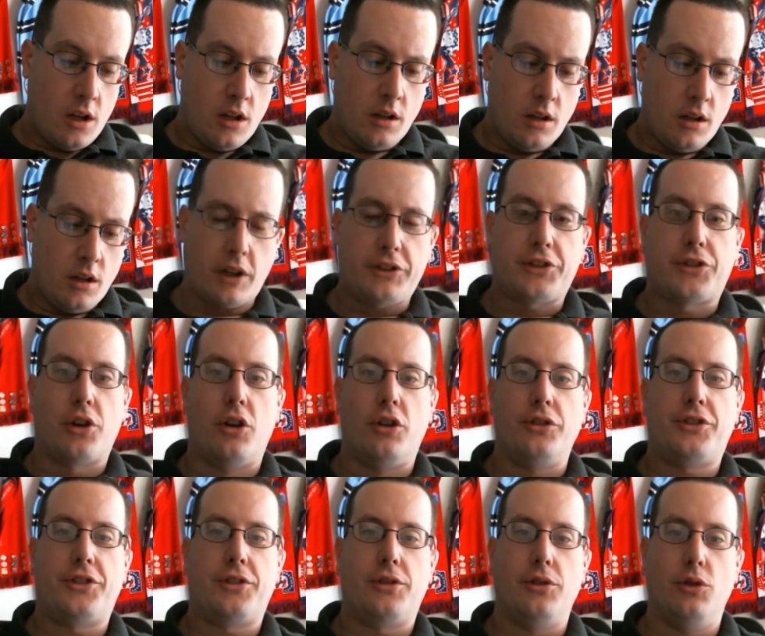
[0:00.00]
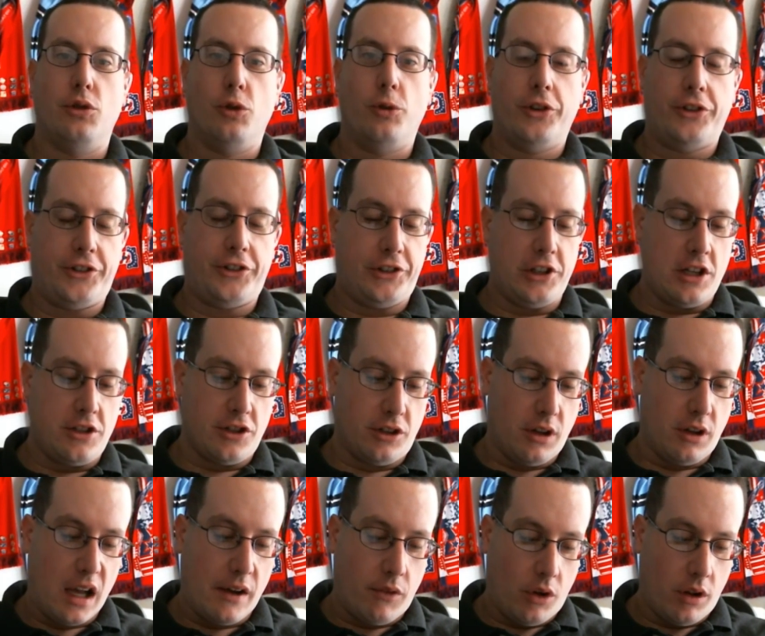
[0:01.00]
Let's turn to the senior
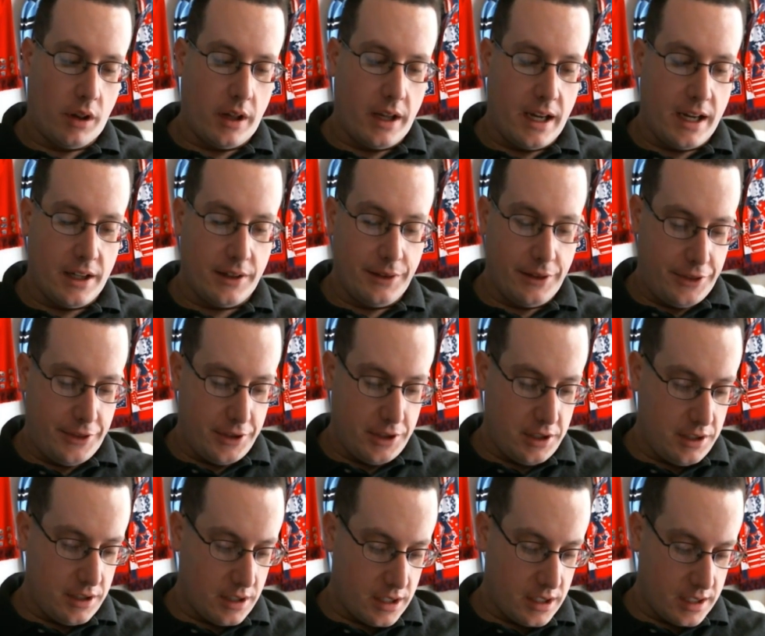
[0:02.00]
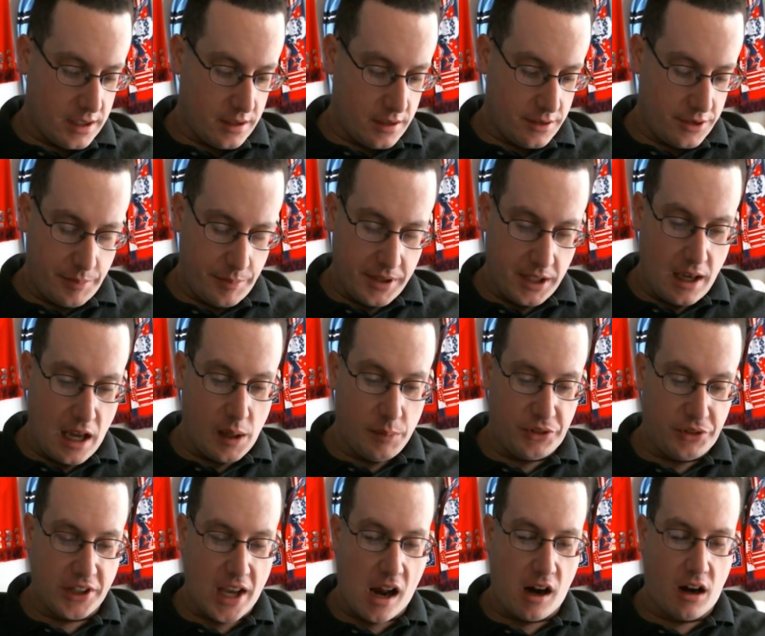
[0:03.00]
level and the big game
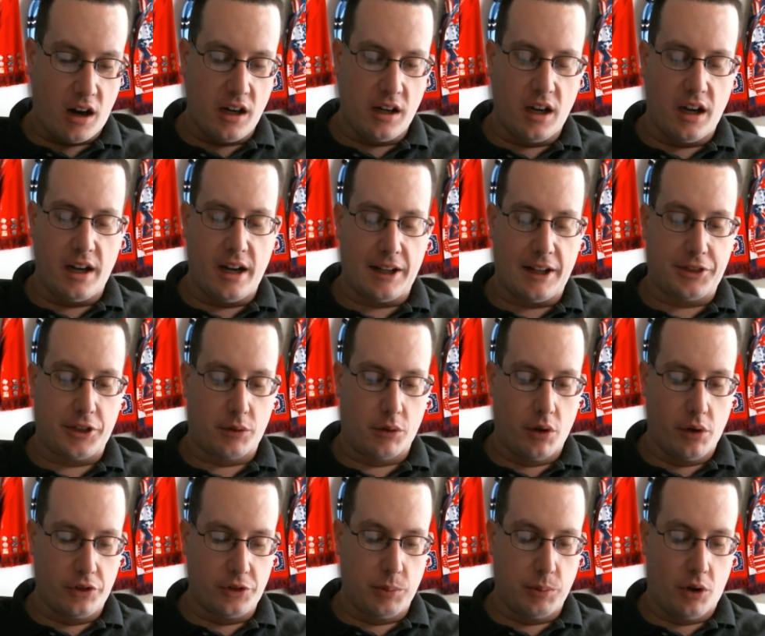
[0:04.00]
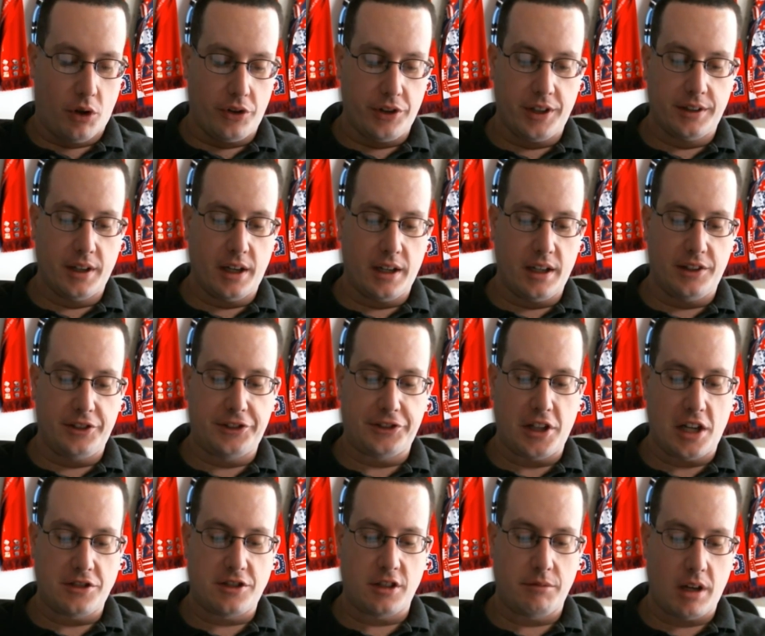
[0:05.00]
Saturday night at the Rose Bowl, the United
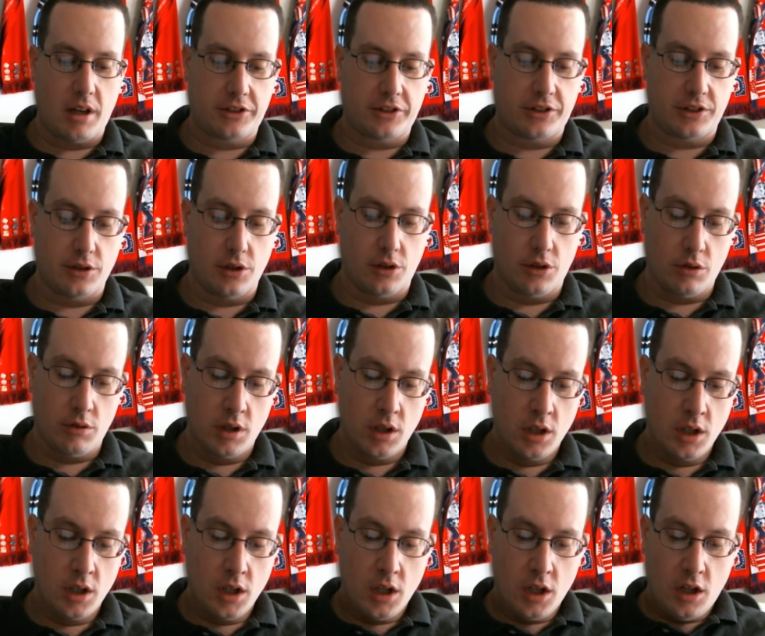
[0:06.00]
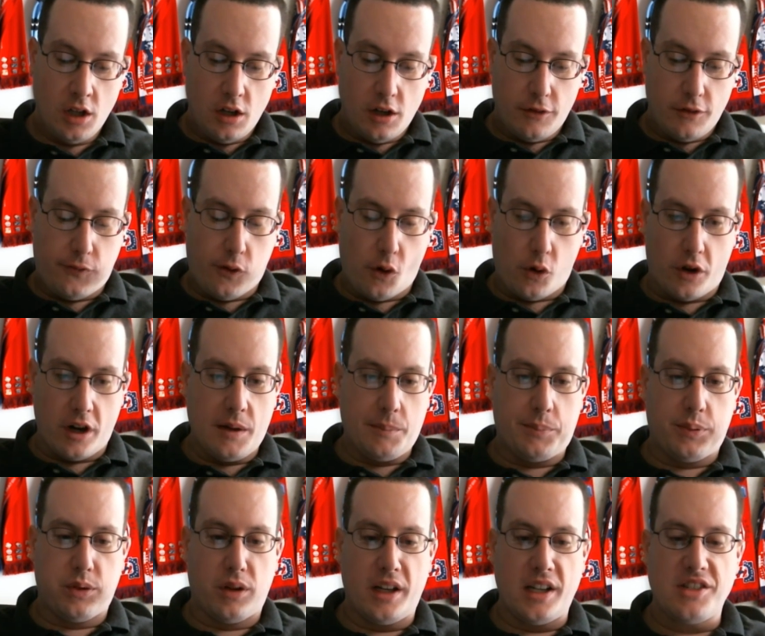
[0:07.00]
States and Mexico for a
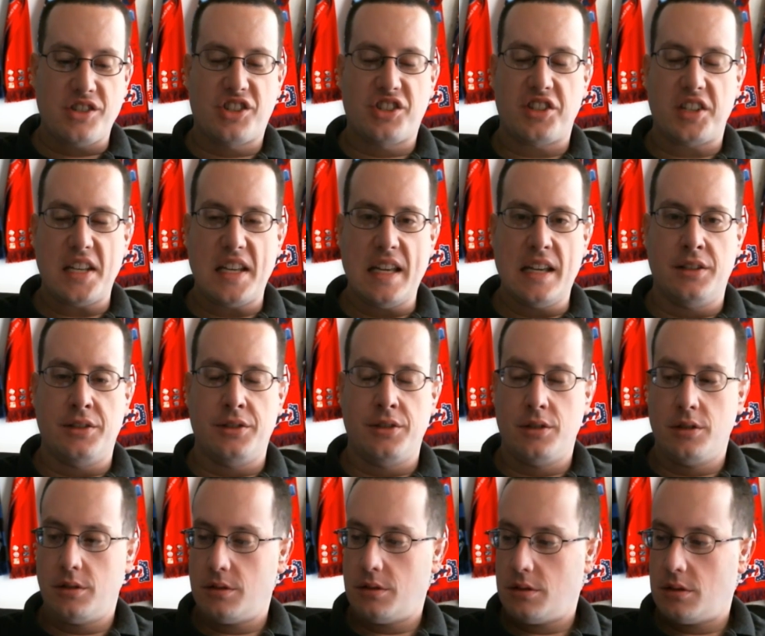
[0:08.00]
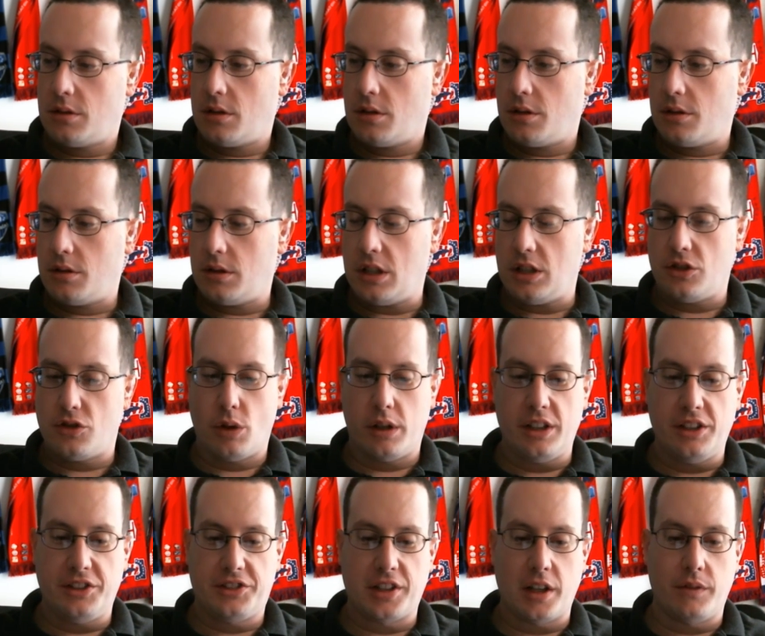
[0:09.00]
place in the
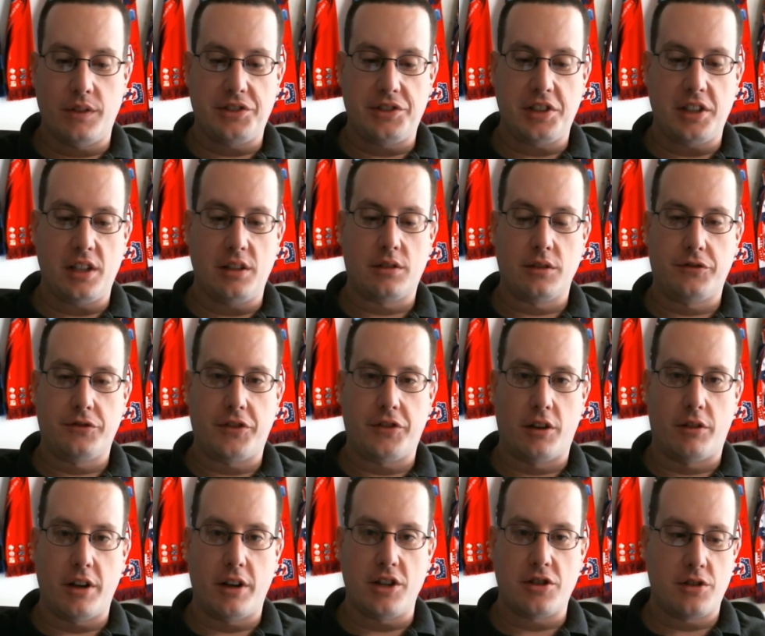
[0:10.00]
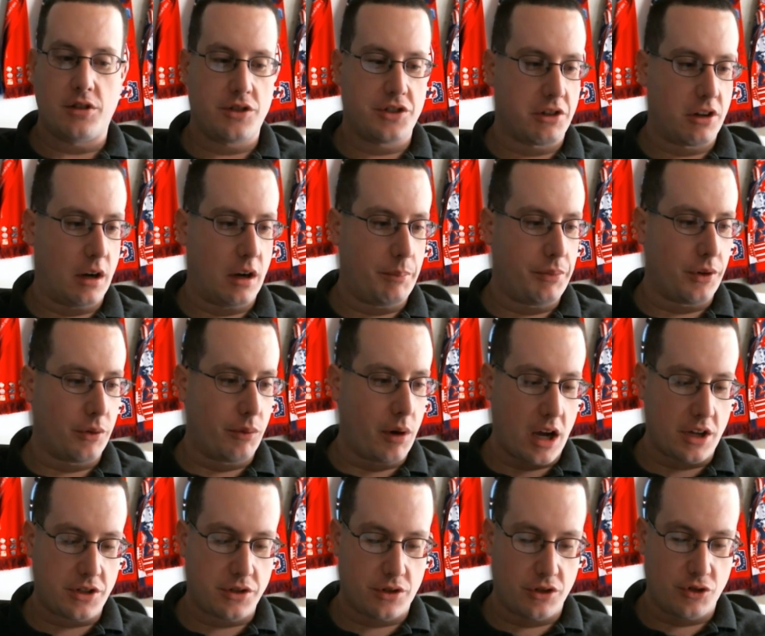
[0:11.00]
2017 Confederations Cup. The
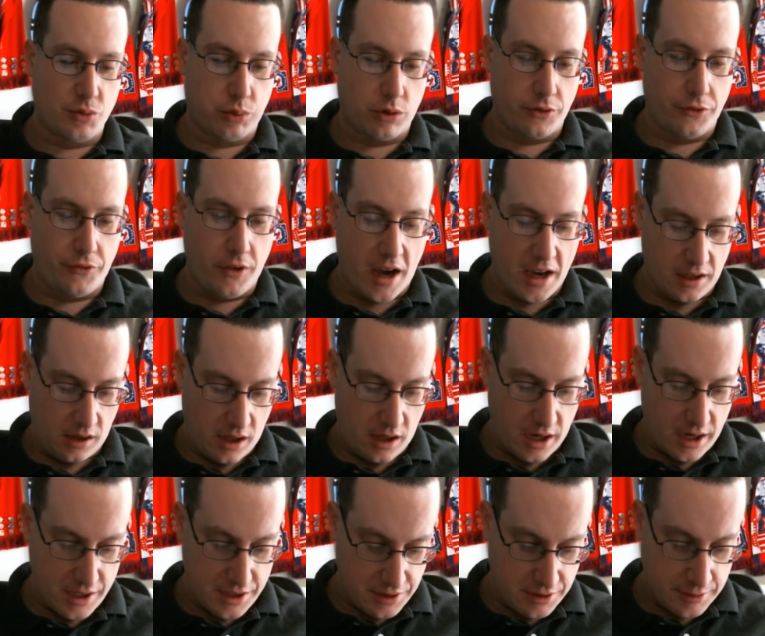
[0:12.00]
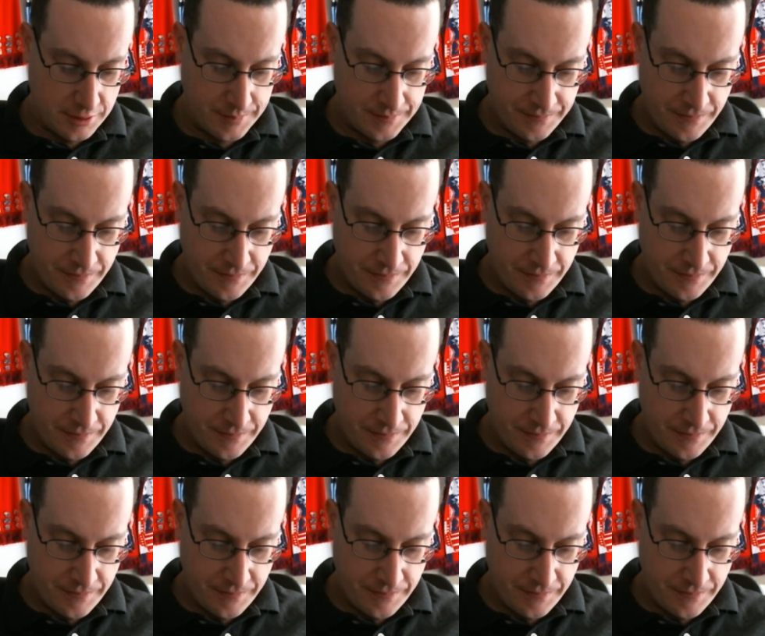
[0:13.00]
rosters were finalized